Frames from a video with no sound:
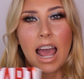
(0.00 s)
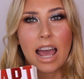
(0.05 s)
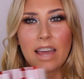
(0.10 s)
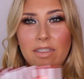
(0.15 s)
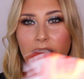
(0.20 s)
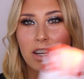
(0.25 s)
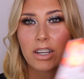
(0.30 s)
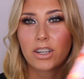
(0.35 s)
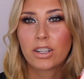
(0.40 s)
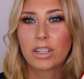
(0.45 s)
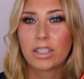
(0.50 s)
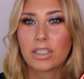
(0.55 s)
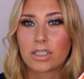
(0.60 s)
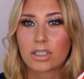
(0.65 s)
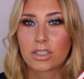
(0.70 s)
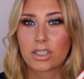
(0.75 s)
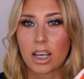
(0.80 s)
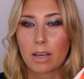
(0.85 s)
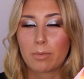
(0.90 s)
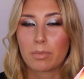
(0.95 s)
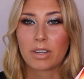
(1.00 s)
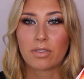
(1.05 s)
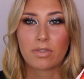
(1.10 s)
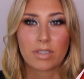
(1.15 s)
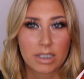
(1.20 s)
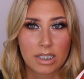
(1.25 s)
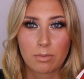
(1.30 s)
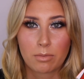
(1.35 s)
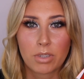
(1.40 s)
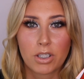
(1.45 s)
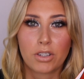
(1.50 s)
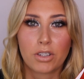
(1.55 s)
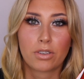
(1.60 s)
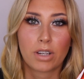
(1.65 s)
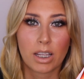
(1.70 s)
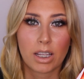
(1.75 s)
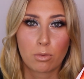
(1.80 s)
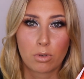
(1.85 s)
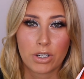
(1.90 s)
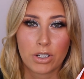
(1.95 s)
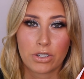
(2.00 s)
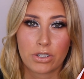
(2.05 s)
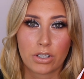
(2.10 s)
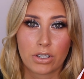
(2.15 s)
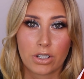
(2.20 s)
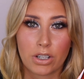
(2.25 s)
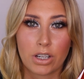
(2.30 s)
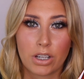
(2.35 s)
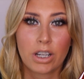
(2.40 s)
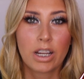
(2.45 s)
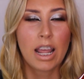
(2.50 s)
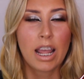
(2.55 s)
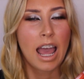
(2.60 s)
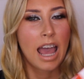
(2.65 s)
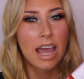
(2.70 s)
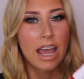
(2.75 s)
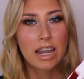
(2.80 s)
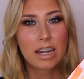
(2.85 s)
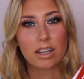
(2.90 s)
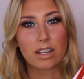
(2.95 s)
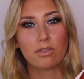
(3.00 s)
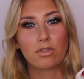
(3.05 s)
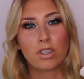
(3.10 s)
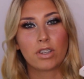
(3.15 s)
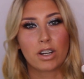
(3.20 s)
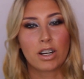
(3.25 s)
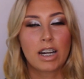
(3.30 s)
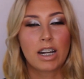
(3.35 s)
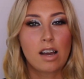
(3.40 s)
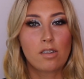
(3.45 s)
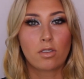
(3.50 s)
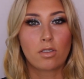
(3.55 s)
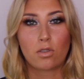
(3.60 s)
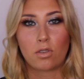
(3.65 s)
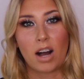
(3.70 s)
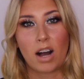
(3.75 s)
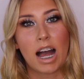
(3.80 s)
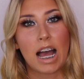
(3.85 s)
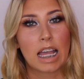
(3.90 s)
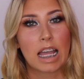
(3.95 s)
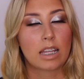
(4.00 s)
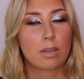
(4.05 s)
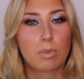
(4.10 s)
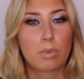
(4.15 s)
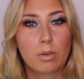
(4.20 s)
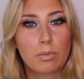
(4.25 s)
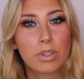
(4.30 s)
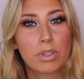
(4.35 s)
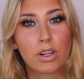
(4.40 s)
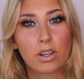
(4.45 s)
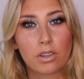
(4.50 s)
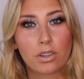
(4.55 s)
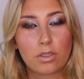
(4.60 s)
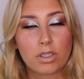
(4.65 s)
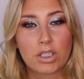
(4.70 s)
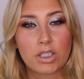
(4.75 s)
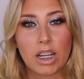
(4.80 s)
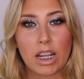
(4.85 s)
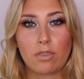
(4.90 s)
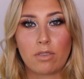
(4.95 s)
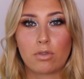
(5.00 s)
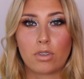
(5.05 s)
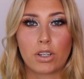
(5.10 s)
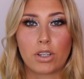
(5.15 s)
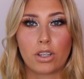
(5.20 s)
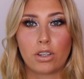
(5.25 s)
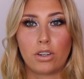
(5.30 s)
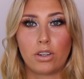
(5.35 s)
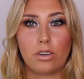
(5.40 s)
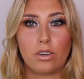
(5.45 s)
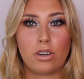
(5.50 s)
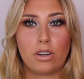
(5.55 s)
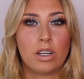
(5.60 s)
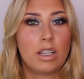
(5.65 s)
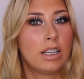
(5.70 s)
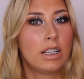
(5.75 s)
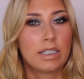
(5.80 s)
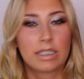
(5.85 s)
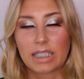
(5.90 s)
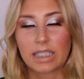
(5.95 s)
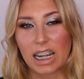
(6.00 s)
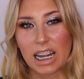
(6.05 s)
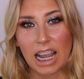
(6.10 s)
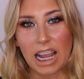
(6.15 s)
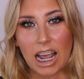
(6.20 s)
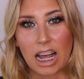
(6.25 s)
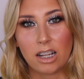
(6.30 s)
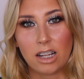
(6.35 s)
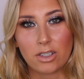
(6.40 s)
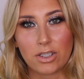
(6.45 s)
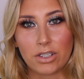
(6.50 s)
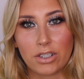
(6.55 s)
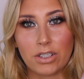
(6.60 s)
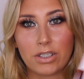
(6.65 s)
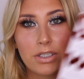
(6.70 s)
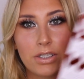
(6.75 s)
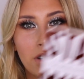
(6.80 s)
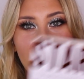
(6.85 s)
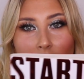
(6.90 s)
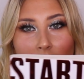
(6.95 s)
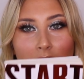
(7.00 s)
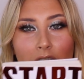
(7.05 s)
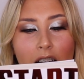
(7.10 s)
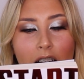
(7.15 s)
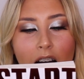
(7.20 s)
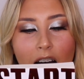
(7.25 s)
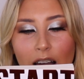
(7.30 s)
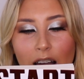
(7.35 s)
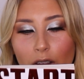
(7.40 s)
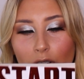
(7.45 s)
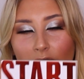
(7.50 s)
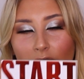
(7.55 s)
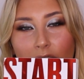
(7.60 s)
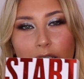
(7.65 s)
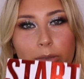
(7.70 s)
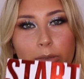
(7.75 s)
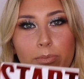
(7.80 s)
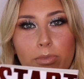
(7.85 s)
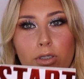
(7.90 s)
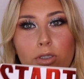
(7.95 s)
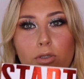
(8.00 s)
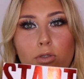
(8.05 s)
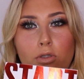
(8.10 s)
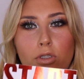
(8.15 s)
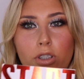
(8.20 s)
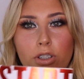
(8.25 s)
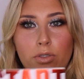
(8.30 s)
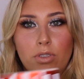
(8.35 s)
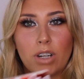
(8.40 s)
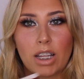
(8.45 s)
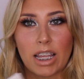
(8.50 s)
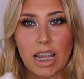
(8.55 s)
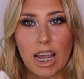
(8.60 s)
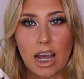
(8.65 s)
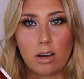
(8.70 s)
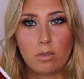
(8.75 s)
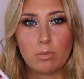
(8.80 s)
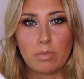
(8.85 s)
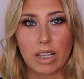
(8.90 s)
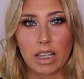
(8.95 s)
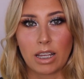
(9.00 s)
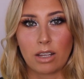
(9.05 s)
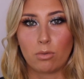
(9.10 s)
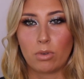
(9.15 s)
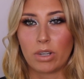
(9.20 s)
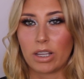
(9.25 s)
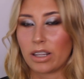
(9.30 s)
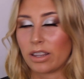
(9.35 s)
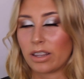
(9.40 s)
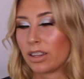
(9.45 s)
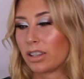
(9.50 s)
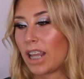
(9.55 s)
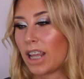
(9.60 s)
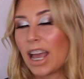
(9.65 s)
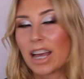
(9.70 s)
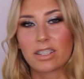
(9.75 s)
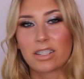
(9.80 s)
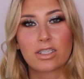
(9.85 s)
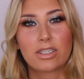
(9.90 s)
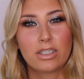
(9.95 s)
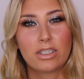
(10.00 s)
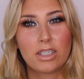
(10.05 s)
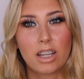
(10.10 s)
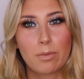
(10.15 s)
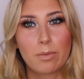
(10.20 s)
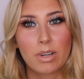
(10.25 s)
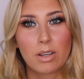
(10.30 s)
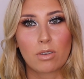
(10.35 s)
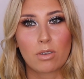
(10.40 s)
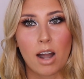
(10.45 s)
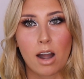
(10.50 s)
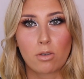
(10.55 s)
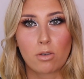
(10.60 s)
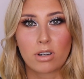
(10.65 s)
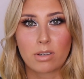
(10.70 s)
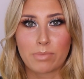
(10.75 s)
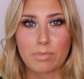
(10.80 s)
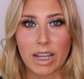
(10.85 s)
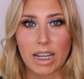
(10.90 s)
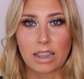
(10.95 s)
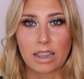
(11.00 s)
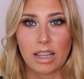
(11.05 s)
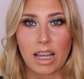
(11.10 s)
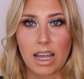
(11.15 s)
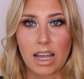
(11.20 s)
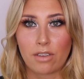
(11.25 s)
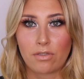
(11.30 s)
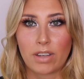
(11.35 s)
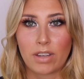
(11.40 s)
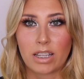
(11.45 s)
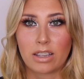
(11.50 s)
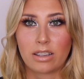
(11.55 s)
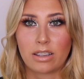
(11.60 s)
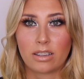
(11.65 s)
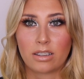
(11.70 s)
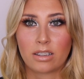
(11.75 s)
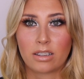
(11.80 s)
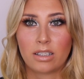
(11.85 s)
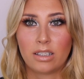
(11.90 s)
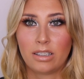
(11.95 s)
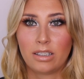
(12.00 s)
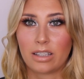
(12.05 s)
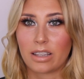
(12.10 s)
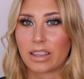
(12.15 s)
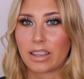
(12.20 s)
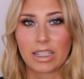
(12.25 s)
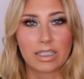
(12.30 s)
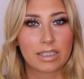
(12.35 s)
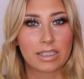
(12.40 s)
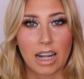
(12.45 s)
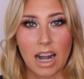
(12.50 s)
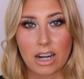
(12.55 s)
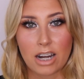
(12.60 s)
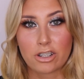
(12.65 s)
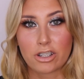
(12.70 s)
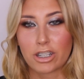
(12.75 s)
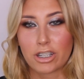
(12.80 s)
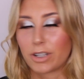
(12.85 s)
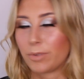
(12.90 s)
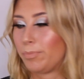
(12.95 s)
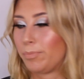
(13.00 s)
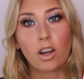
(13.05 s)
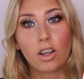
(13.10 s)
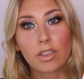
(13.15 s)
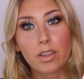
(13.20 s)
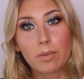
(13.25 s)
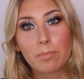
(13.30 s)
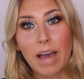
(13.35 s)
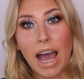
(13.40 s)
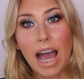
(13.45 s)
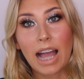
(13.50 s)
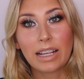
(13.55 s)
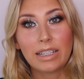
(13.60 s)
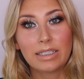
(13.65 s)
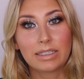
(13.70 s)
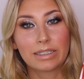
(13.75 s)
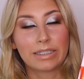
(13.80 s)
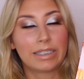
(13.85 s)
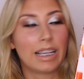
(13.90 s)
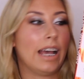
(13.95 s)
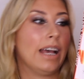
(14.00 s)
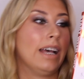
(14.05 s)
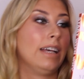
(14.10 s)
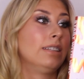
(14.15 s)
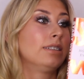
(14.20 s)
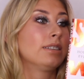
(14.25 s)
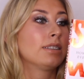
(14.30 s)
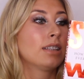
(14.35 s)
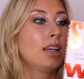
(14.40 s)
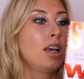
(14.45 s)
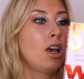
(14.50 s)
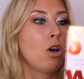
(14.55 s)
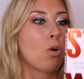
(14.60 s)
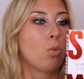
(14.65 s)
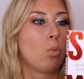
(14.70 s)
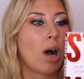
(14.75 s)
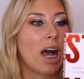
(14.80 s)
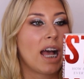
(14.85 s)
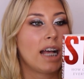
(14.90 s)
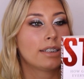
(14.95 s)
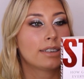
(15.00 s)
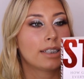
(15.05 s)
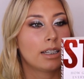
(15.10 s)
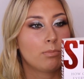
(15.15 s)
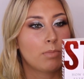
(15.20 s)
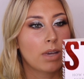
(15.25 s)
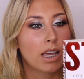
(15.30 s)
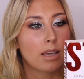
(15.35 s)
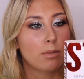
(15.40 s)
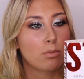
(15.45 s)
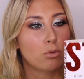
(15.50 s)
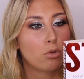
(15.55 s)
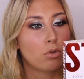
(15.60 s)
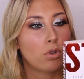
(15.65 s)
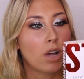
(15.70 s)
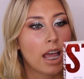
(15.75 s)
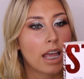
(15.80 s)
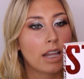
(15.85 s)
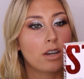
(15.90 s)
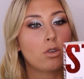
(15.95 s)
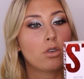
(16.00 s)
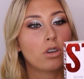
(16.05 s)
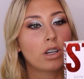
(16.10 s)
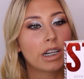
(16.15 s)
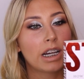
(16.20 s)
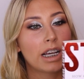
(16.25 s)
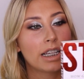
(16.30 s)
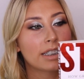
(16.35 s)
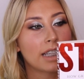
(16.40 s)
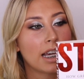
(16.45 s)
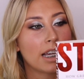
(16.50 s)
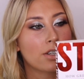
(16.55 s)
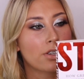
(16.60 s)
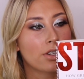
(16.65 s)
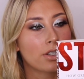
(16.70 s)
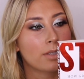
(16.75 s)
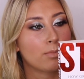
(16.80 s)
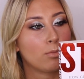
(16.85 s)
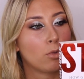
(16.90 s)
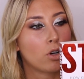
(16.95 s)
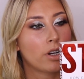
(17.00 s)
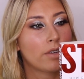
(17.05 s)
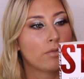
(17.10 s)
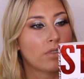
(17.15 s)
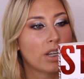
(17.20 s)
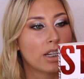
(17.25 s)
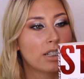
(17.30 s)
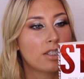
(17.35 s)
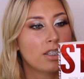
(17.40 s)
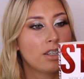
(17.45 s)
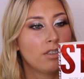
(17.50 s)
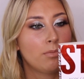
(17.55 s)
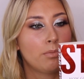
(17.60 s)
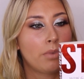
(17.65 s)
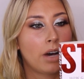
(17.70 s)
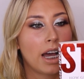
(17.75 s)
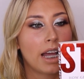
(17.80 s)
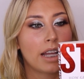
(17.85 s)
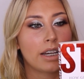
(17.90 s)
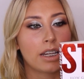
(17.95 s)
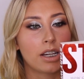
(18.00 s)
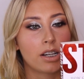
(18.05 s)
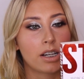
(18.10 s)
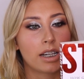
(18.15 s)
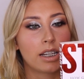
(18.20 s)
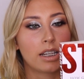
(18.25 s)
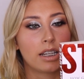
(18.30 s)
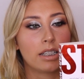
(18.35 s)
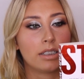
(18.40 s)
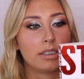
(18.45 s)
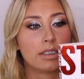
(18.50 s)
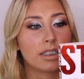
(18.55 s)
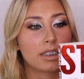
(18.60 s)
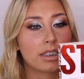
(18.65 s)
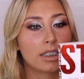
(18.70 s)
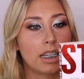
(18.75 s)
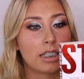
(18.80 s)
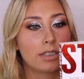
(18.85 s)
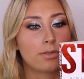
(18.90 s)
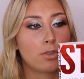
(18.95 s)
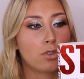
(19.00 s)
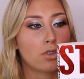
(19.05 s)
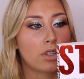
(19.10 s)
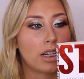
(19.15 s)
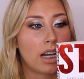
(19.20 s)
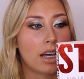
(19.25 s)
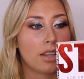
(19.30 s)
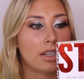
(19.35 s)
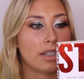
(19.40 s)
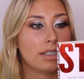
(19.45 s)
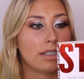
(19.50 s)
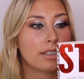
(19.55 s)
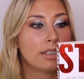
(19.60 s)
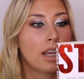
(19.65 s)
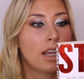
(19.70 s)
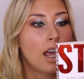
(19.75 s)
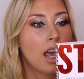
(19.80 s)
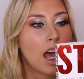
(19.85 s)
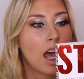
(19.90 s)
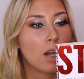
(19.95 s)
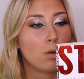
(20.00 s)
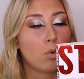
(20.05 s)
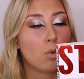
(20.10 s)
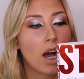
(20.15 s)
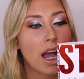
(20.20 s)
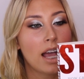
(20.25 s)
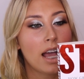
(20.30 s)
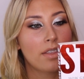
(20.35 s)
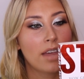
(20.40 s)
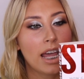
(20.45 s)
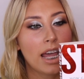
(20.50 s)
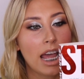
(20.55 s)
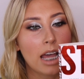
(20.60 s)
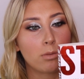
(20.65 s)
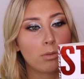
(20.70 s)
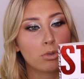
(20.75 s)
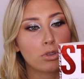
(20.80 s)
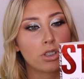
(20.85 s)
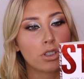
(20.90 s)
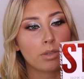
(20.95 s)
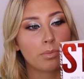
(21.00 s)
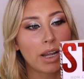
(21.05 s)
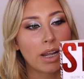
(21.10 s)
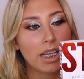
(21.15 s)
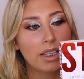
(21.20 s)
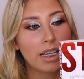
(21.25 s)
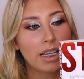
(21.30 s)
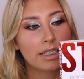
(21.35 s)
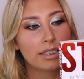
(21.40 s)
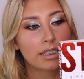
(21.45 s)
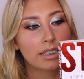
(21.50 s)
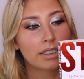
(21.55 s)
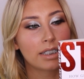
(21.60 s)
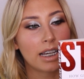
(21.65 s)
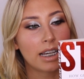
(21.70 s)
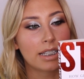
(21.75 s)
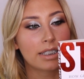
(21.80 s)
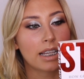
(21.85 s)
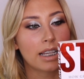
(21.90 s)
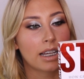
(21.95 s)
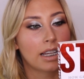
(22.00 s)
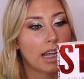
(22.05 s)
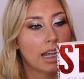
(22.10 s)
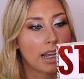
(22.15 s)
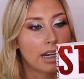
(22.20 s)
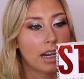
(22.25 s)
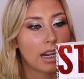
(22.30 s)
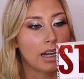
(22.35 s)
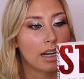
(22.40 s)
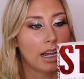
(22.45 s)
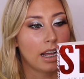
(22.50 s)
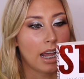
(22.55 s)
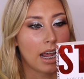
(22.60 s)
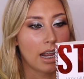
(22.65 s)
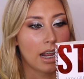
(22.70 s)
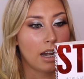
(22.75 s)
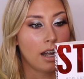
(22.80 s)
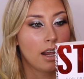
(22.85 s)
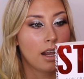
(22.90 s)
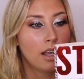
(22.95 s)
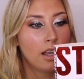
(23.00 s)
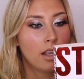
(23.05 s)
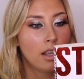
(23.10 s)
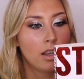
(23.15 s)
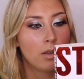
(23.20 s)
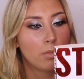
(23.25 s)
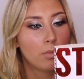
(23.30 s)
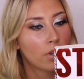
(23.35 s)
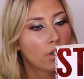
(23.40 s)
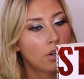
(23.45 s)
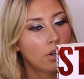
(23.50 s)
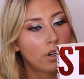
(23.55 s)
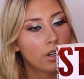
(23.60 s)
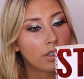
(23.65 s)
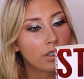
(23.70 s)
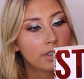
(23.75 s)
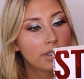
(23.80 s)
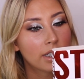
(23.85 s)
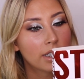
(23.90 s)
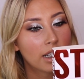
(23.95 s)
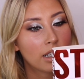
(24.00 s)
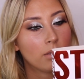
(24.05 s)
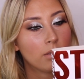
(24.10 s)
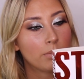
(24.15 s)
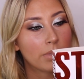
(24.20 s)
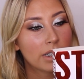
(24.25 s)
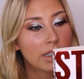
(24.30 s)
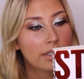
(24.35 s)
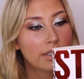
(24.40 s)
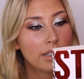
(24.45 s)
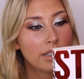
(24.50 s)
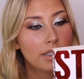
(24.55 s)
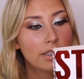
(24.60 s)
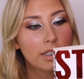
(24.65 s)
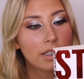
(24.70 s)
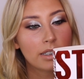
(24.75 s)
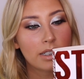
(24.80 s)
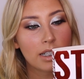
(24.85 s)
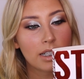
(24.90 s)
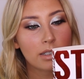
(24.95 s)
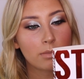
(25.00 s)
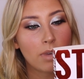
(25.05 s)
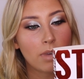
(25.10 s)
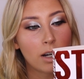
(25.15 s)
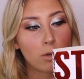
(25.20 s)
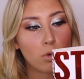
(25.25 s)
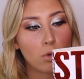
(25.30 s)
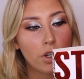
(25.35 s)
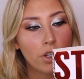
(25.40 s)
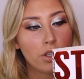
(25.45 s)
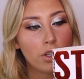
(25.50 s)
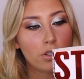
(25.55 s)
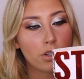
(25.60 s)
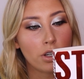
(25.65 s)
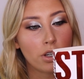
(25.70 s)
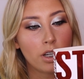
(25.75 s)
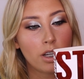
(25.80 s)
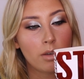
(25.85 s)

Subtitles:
and then you can determine if it's something you really want to do. And if you don't have a why, you're probably not going to achieve what you're setting out to. So I thought this book could really help me with, yeah, just determining where I want to be in life and the things that I do. On the back it says, why are some people and organizations more inventive, pioneering, and successful than others? And why are they able to repeat their success again and again? Because in business, it doesn't matter what you do,